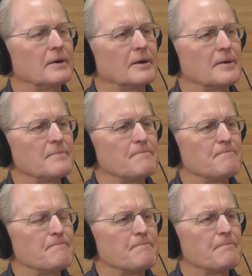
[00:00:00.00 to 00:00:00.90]

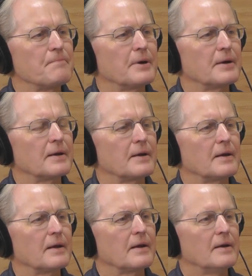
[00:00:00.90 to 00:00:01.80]
Um, but
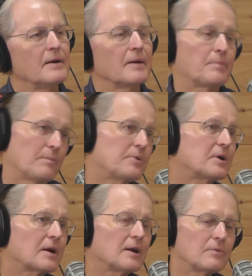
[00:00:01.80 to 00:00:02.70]
like
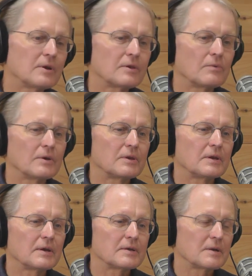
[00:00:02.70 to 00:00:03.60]
particularly with with
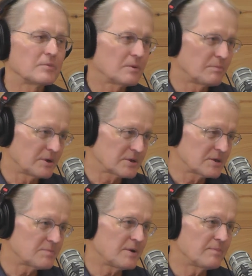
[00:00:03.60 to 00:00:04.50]
uh, some of the
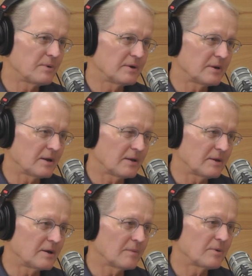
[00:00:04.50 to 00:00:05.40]
business people and the, and
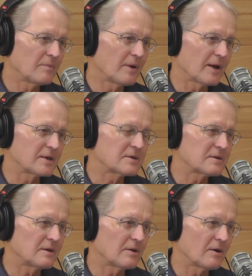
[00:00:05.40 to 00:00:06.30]
the,
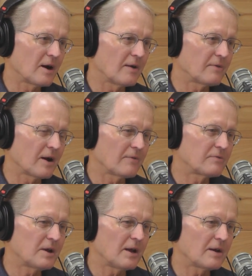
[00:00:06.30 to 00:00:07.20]
diplomats, you know, I've
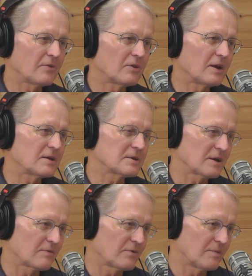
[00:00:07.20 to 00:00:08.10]
I've taken things
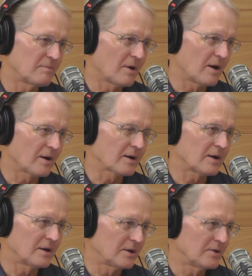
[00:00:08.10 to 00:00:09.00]
like from Mark
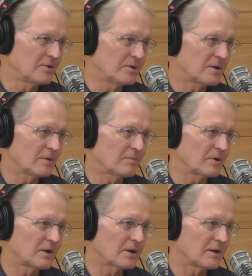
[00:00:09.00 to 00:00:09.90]
and Luke in mm-hmm.
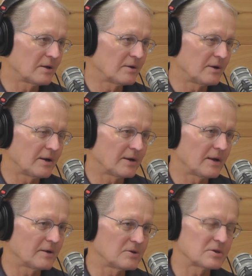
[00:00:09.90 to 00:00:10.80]
particular, and
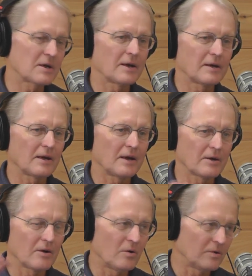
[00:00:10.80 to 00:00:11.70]
and just kind of get
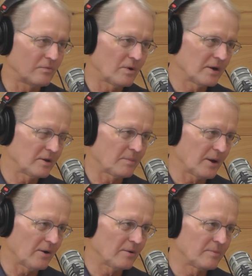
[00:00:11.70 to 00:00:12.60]
a hold of one of the
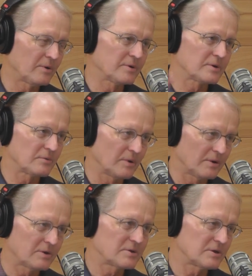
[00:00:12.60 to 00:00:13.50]
parables or one
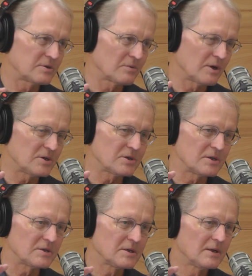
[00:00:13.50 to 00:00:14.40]
of the
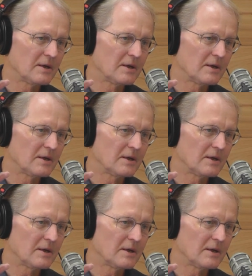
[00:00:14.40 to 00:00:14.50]
situations,